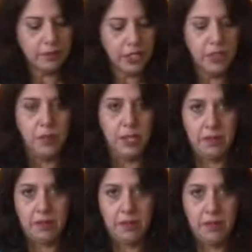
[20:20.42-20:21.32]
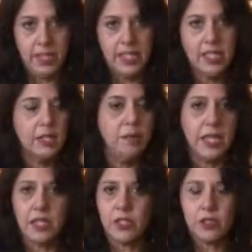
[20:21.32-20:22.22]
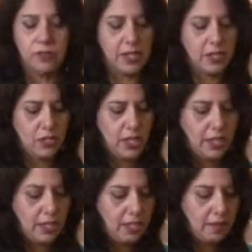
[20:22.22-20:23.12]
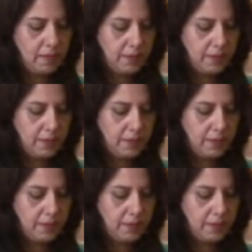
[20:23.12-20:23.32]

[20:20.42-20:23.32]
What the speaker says: cumin. That's the base of this chutney.